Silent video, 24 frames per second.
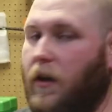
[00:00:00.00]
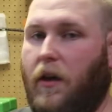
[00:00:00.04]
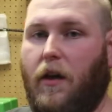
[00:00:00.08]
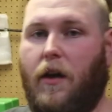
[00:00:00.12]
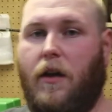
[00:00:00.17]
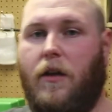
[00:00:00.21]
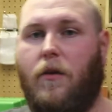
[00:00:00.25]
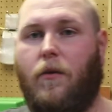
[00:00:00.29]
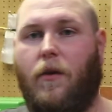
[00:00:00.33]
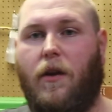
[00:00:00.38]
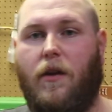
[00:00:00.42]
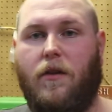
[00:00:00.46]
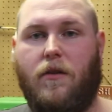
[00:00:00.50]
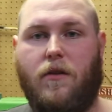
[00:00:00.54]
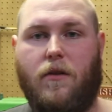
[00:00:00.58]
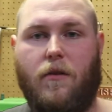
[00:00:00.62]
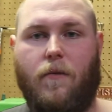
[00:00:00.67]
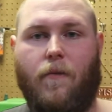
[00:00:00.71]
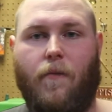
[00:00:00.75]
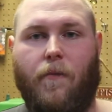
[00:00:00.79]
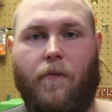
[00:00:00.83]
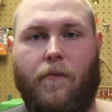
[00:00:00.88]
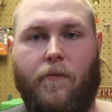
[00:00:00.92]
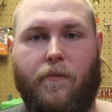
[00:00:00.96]

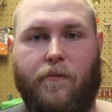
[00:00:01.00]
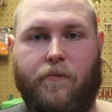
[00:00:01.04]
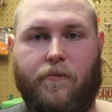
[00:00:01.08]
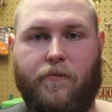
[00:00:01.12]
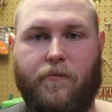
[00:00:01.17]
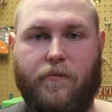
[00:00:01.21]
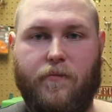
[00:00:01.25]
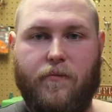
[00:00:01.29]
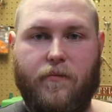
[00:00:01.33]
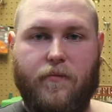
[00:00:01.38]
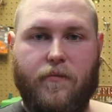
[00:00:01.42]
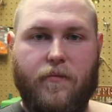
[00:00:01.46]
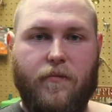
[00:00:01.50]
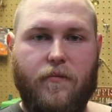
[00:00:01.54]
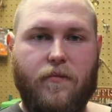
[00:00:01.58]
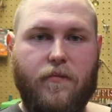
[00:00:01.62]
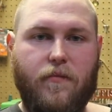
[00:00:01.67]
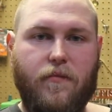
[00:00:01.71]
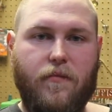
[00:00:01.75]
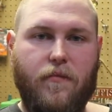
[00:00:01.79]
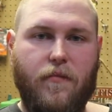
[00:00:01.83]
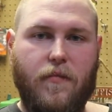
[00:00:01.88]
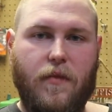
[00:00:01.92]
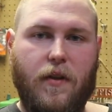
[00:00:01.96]
Anyways,
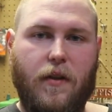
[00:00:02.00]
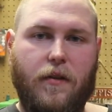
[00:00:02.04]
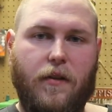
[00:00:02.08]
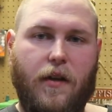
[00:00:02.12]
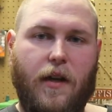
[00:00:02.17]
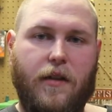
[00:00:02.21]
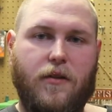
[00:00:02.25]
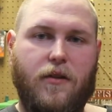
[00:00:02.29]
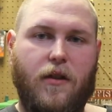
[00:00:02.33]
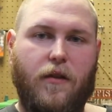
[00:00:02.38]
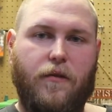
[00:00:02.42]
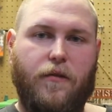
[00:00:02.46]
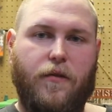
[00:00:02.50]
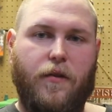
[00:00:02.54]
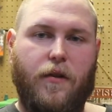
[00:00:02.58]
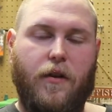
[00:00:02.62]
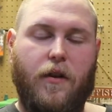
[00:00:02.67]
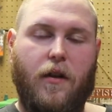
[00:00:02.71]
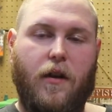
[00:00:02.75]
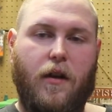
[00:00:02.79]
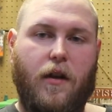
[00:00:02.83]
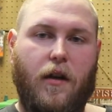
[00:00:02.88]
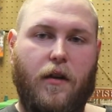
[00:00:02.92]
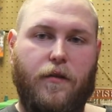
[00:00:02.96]
that's it
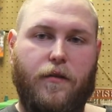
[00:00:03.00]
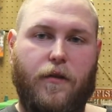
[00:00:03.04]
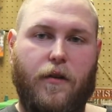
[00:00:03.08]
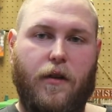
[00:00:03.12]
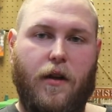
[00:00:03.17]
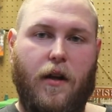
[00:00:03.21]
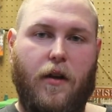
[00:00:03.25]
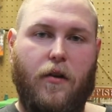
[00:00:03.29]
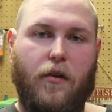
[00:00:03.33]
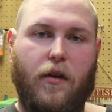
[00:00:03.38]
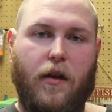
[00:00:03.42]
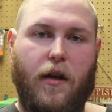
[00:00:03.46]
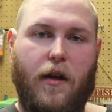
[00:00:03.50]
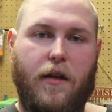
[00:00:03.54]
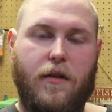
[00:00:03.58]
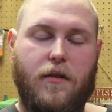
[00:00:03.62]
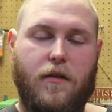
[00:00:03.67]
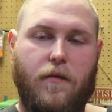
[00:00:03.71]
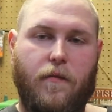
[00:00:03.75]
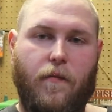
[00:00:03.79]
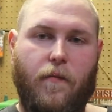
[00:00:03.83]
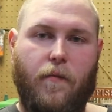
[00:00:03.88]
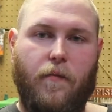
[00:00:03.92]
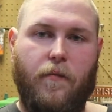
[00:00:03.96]
for now,
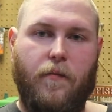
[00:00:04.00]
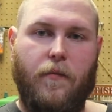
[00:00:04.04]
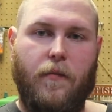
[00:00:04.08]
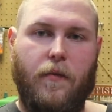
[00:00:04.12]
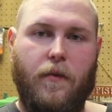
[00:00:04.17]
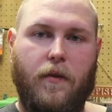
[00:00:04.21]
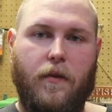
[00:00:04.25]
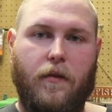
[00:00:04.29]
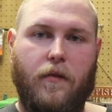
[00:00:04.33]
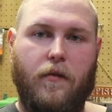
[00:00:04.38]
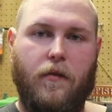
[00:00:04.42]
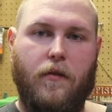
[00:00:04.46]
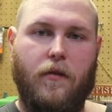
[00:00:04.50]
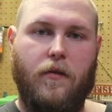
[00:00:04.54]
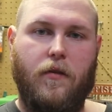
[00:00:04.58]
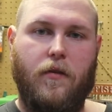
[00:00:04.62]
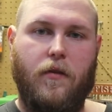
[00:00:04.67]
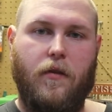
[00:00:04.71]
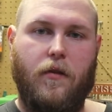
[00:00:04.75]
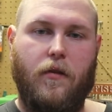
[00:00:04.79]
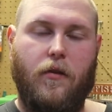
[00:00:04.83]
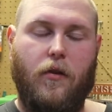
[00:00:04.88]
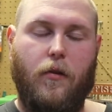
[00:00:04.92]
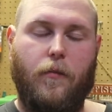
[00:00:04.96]
guys.
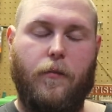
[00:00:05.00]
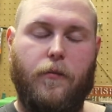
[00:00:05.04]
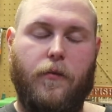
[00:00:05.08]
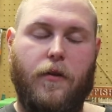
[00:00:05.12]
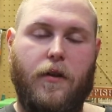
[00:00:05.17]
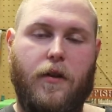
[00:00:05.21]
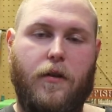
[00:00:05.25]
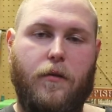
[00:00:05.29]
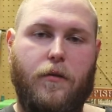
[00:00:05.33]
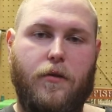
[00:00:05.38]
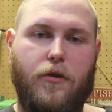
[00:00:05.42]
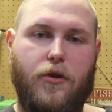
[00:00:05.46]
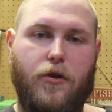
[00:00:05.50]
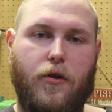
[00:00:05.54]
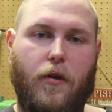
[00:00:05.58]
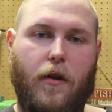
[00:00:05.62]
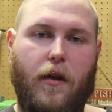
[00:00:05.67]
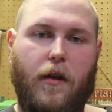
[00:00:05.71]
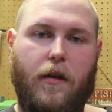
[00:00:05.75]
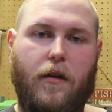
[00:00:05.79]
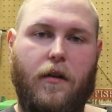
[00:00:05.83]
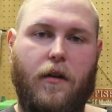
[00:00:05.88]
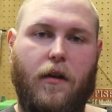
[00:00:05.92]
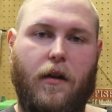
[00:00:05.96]
Hopefully you
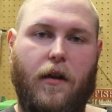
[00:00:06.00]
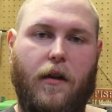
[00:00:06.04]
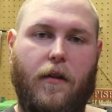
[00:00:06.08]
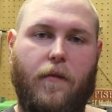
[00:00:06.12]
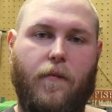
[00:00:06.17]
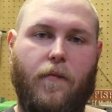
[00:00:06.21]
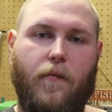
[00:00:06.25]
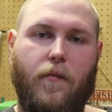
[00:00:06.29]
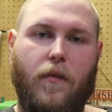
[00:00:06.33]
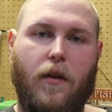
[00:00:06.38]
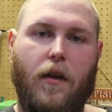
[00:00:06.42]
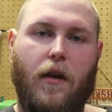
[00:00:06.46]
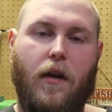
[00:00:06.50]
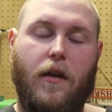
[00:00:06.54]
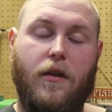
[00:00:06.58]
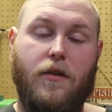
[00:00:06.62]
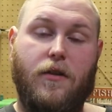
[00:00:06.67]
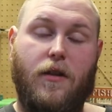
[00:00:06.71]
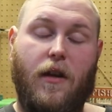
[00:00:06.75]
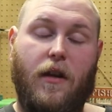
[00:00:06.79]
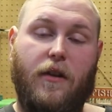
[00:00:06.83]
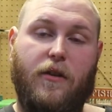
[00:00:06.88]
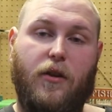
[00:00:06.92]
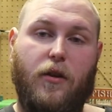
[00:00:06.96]
enjoyed.
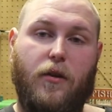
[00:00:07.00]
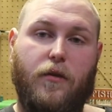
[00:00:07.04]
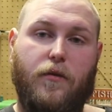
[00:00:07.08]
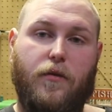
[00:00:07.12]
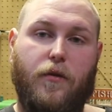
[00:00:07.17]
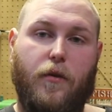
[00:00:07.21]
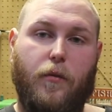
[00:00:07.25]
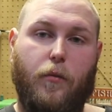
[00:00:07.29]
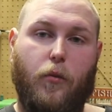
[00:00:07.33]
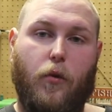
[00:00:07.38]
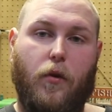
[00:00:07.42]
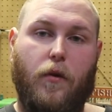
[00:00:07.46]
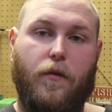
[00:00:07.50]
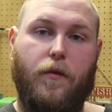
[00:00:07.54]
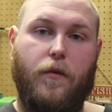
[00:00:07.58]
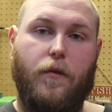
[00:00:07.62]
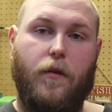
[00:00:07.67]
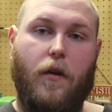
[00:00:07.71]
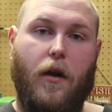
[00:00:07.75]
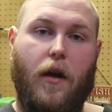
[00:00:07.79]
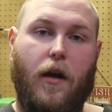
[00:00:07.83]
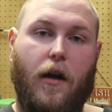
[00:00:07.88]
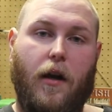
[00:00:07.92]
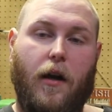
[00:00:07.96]
Stay tuned for more
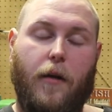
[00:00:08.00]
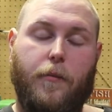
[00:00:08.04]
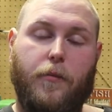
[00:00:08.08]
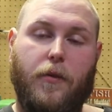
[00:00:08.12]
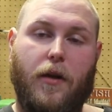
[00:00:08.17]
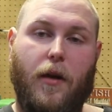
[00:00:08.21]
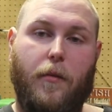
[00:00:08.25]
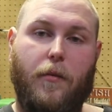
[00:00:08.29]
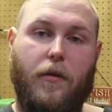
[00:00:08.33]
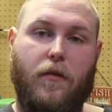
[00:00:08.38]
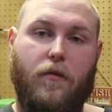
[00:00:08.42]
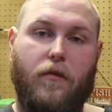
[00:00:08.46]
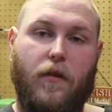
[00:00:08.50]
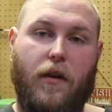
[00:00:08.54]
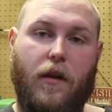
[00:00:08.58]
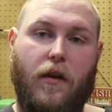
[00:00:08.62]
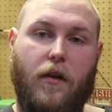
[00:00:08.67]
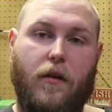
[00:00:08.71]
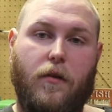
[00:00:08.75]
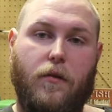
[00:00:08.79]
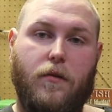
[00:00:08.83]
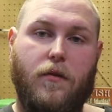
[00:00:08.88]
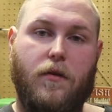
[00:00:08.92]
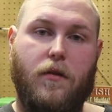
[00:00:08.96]
upcoming
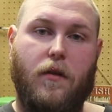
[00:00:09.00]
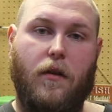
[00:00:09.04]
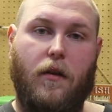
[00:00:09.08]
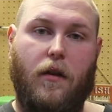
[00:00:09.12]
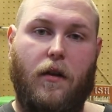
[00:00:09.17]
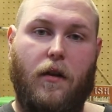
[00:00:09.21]
videos,